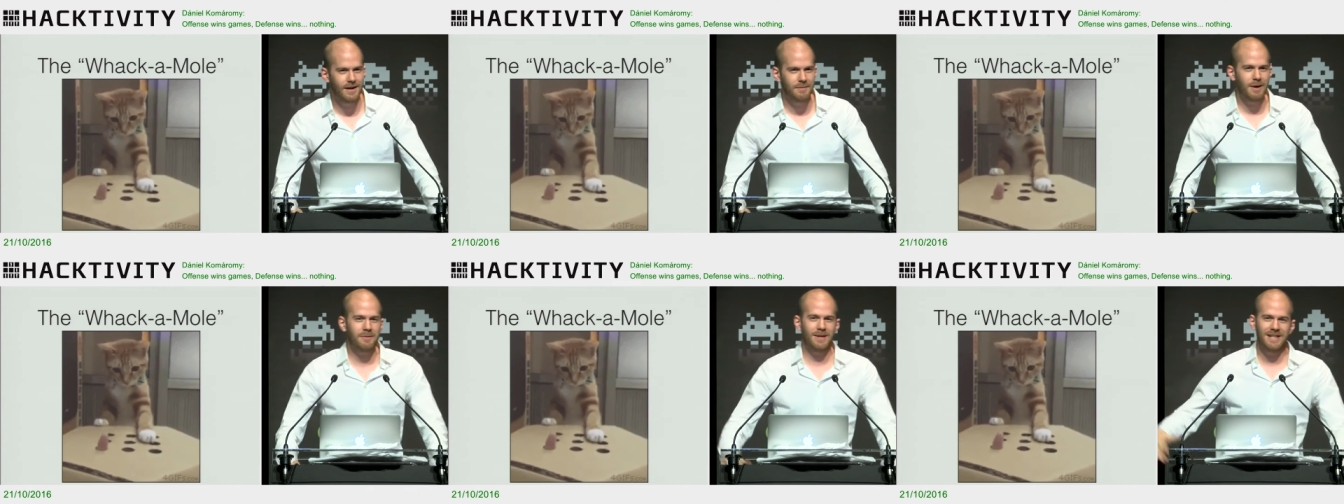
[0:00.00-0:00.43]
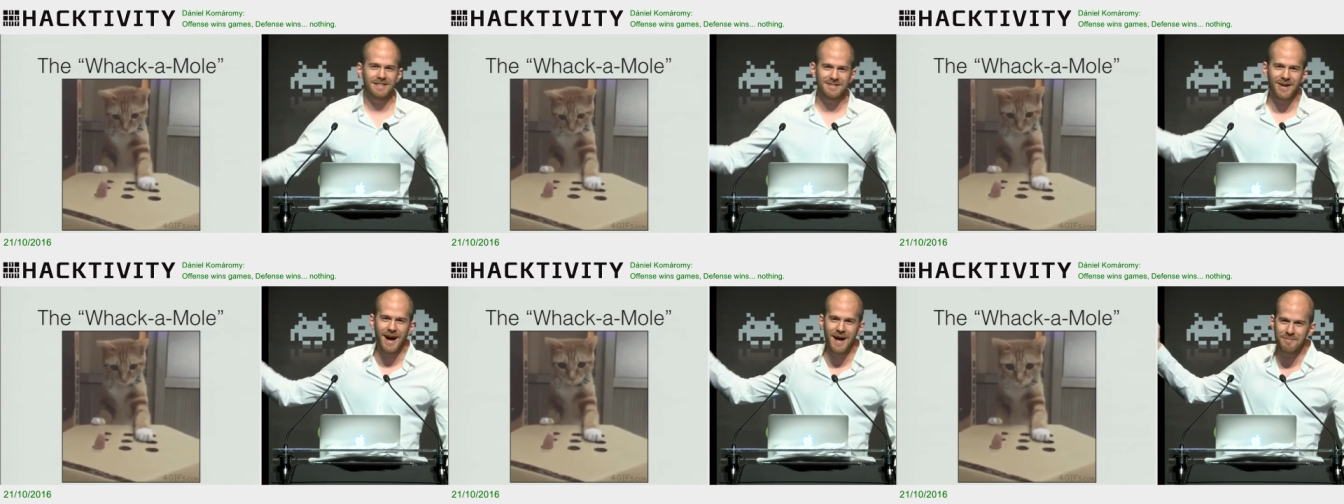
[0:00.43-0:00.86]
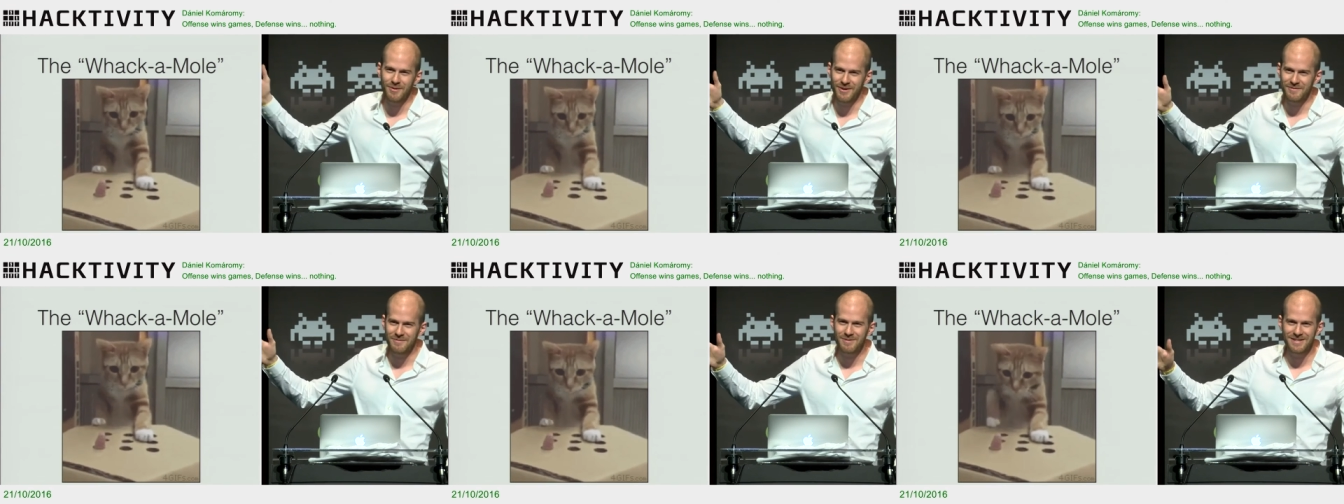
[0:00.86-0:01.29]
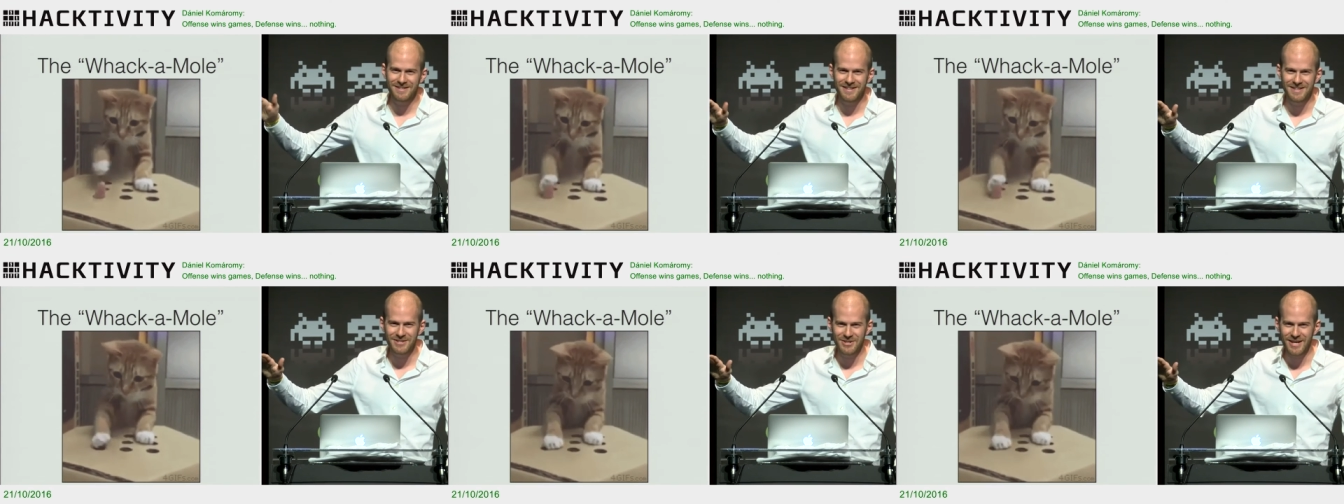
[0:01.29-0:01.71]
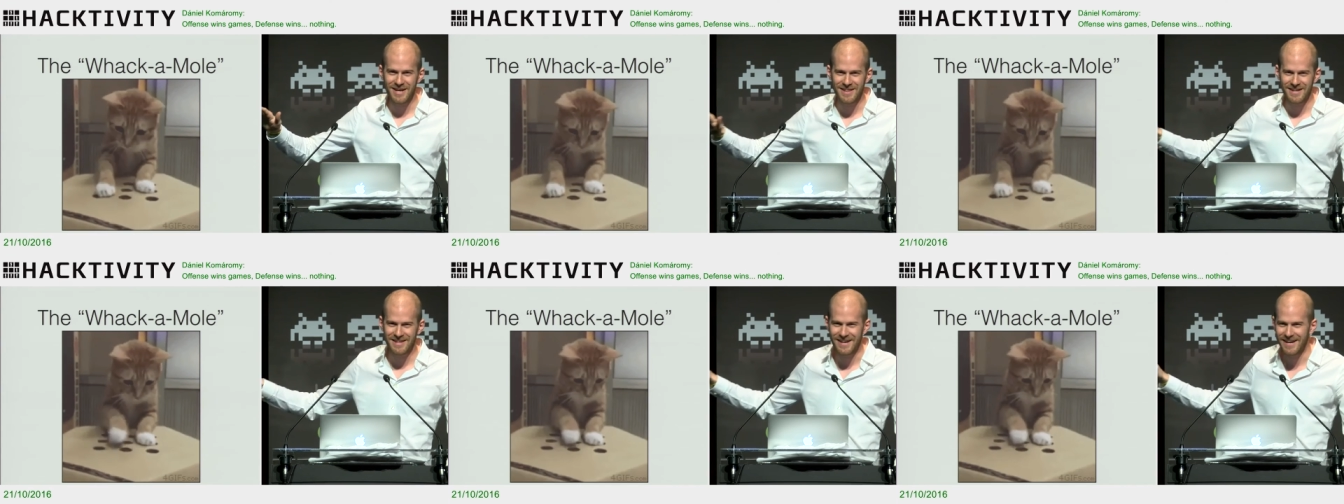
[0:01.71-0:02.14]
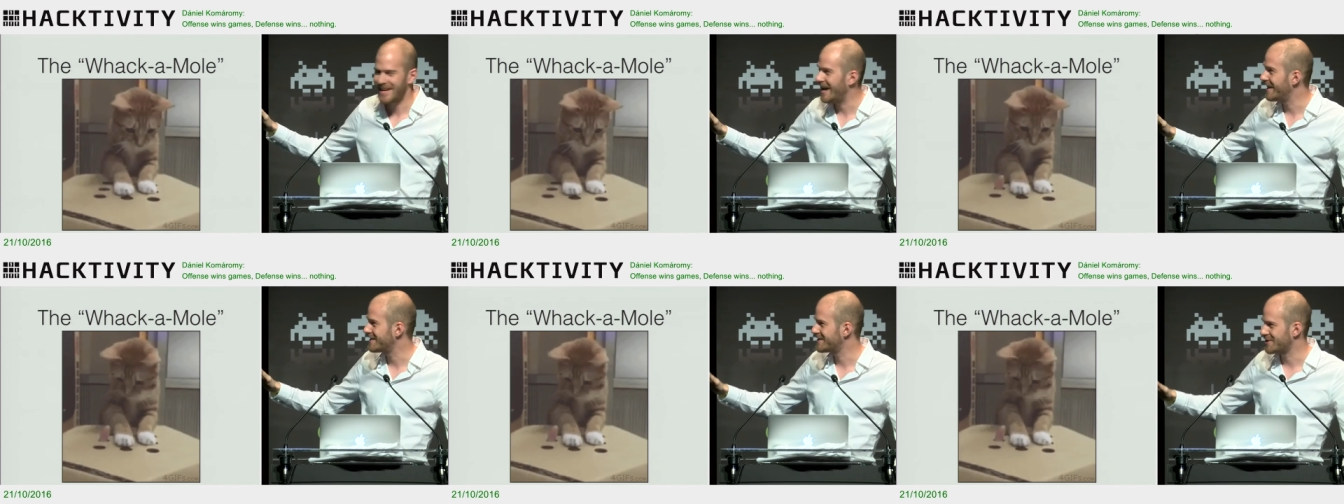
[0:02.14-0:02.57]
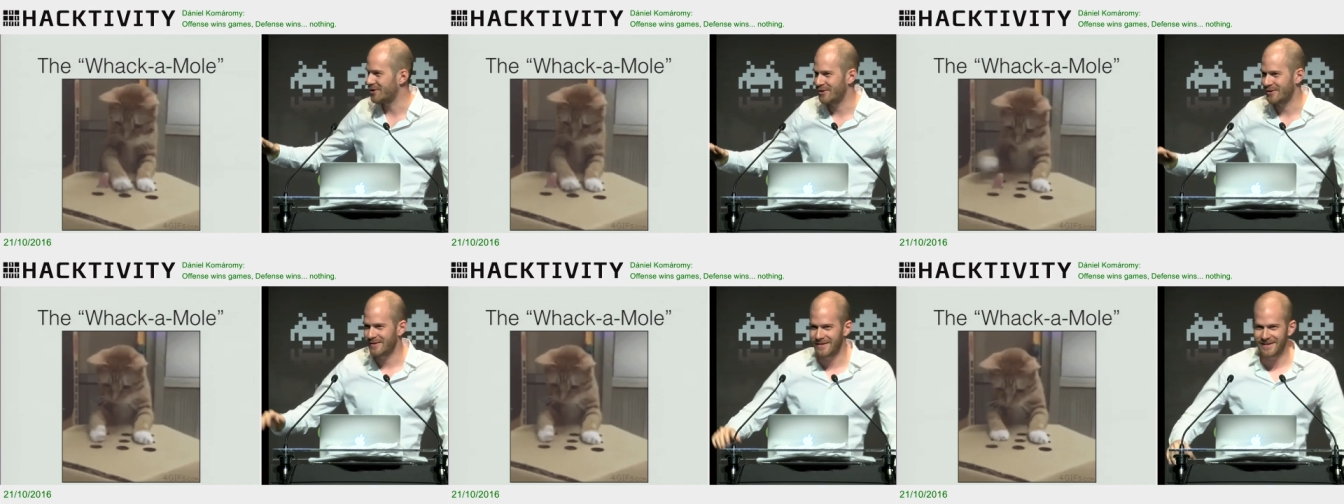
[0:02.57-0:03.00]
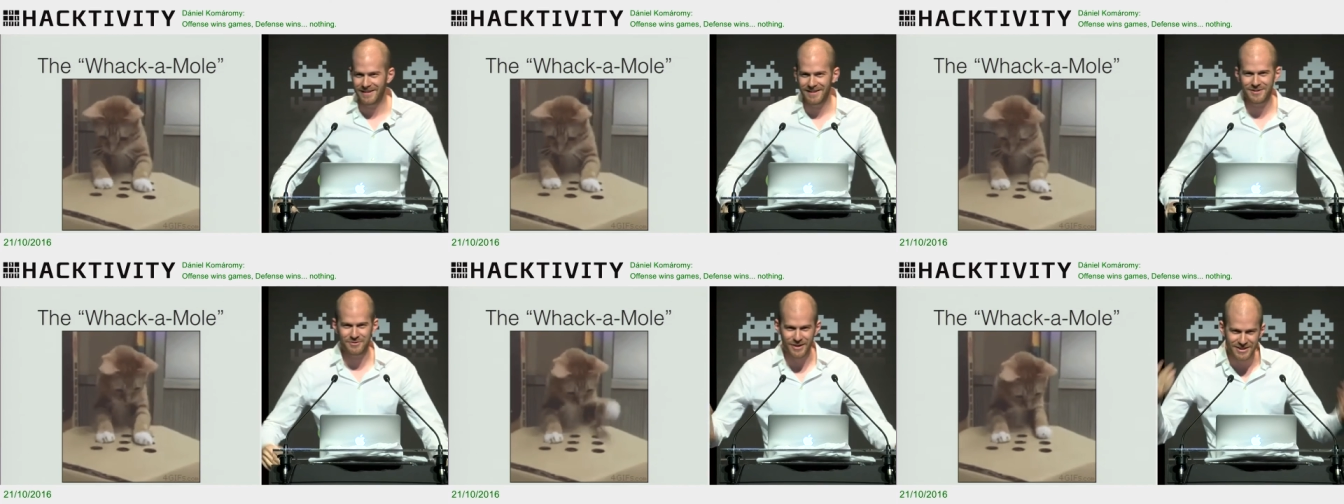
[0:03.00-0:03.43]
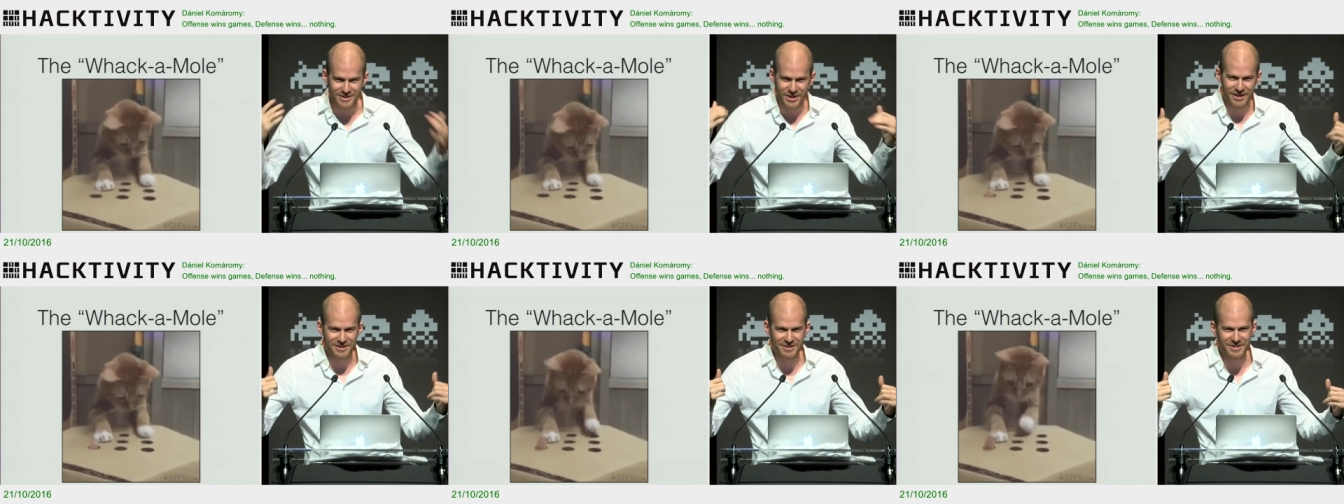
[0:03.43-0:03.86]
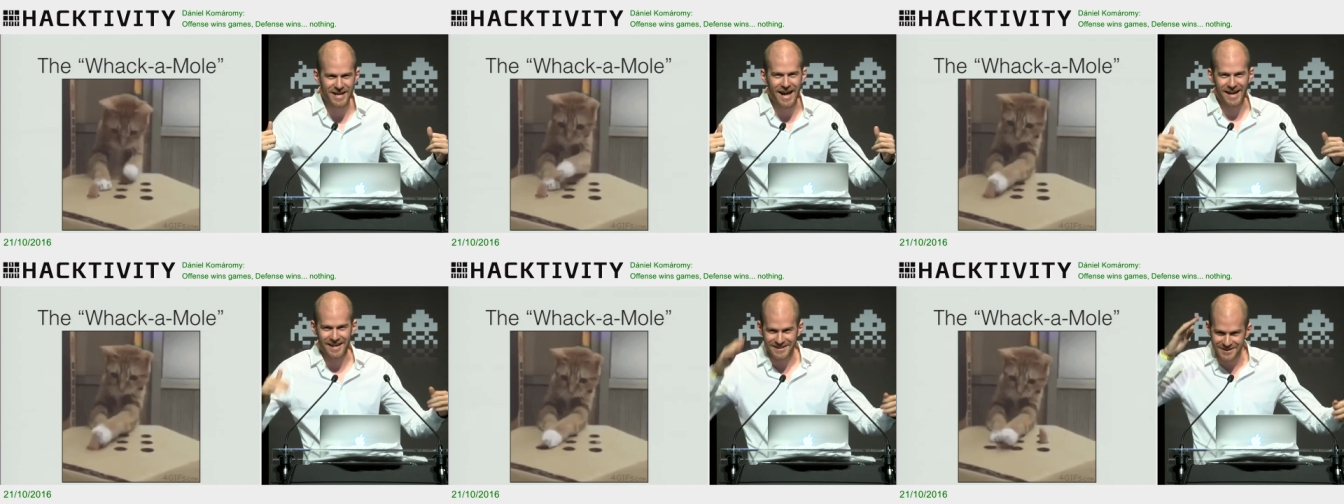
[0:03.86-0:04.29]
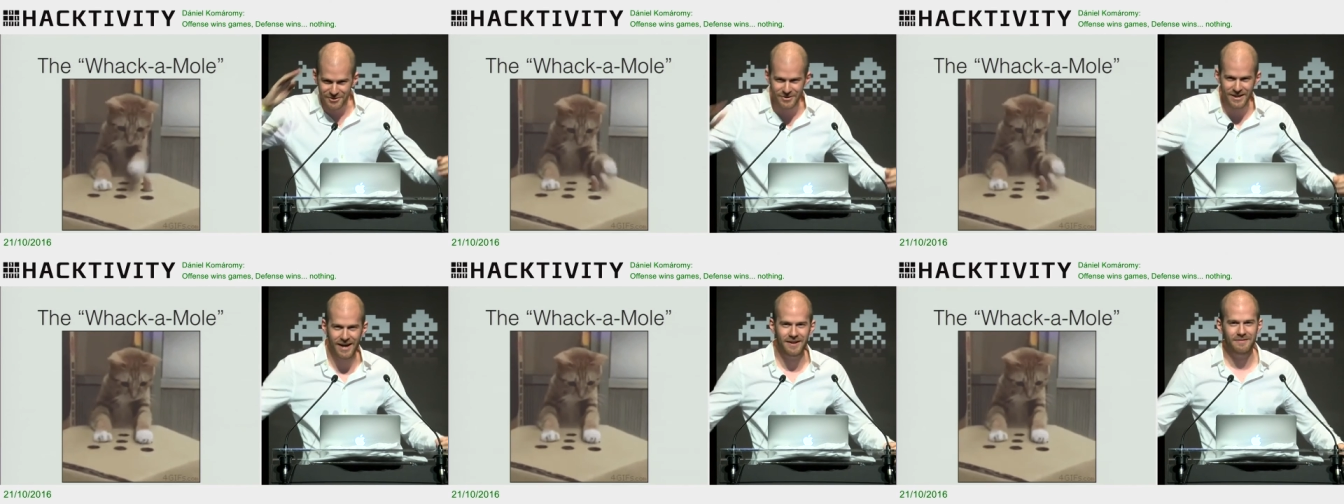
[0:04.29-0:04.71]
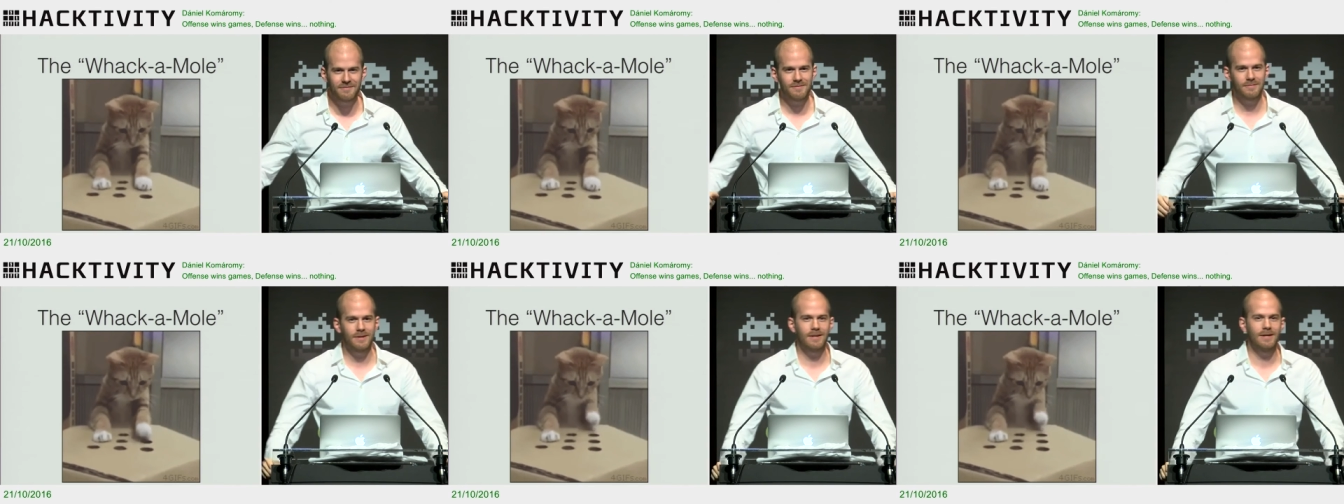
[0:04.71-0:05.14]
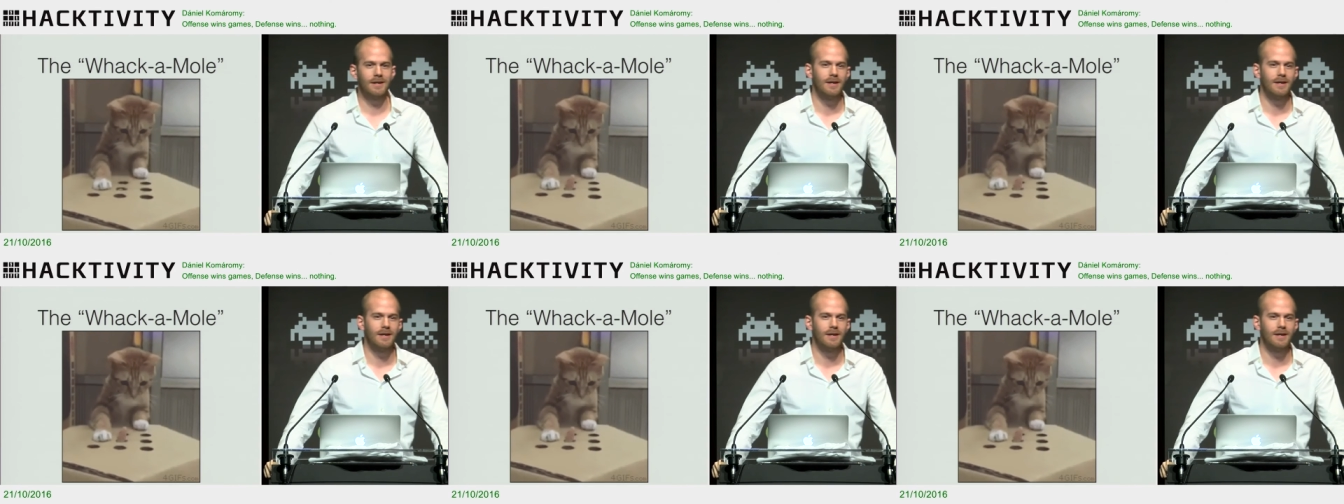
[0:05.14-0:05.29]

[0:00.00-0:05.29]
By the way, that's the high point of the presentation, I think, that cat. So really cherish that. It's all down here from here.